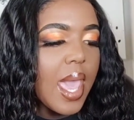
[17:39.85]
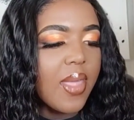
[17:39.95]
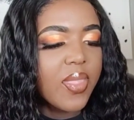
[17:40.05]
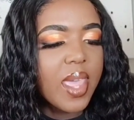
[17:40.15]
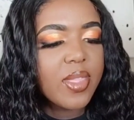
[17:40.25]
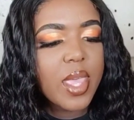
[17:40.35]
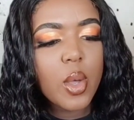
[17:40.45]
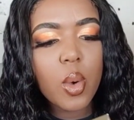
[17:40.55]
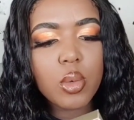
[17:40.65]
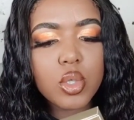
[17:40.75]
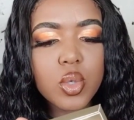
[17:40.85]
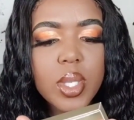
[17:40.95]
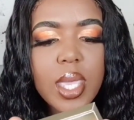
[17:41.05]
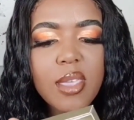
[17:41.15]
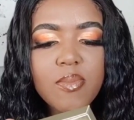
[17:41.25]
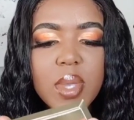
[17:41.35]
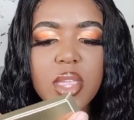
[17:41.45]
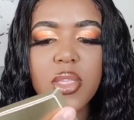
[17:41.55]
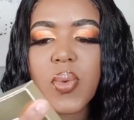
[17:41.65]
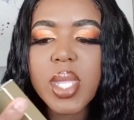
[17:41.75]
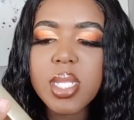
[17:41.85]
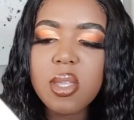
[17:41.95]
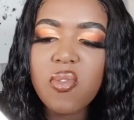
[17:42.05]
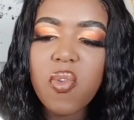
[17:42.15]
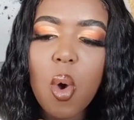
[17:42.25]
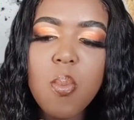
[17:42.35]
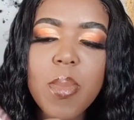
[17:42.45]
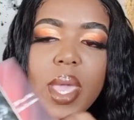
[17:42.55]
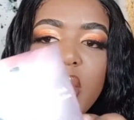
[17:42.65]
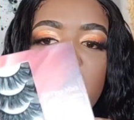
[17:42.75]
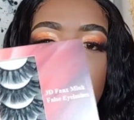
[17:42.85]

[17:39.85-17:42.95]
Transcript: And then they also gave me 3D faux mink